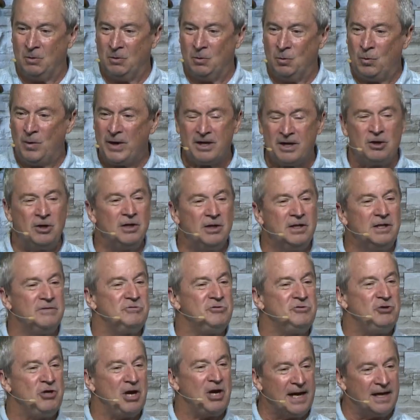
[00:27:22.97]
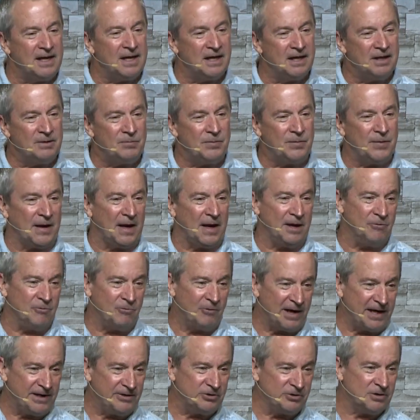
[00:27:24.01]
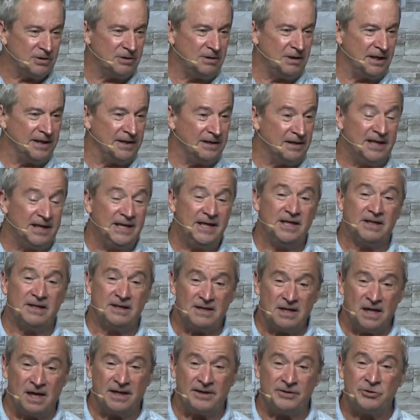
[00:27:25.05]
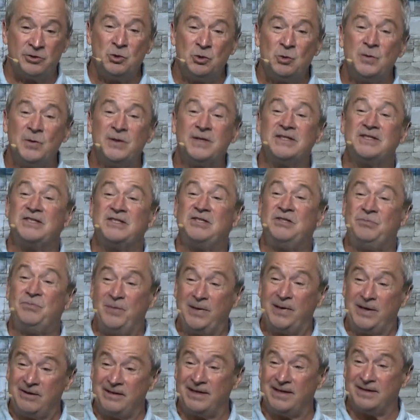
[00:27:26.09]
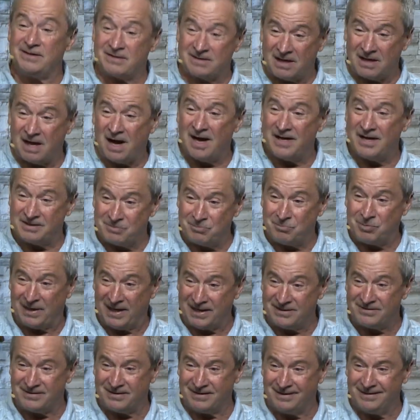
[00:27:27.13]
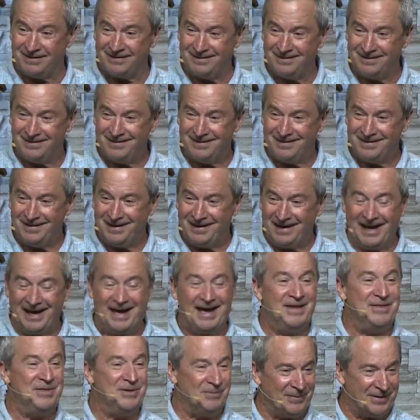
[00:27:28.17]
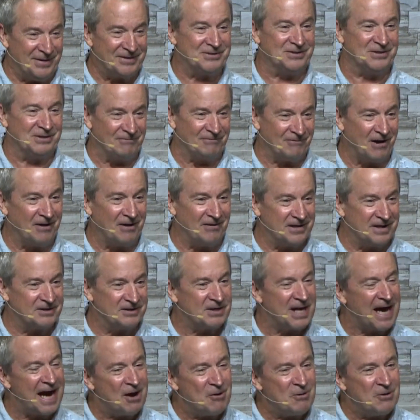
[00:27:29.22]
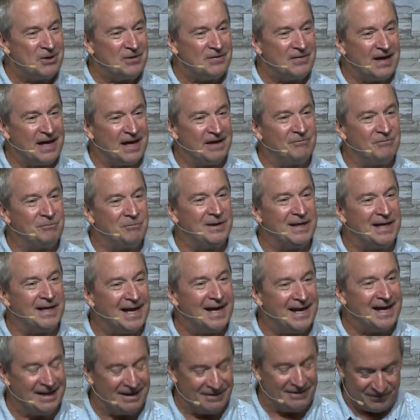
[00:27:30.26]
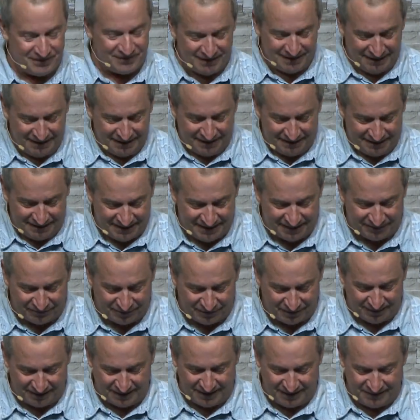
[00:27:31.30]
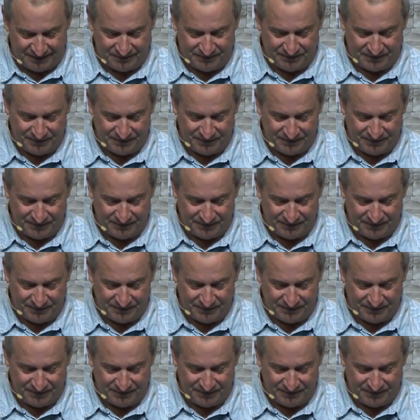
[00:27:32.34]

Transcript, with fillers: What could have Jacob and Rachel and Leah done to experience God's blessing in the midst of all this? How could they have behaved differently?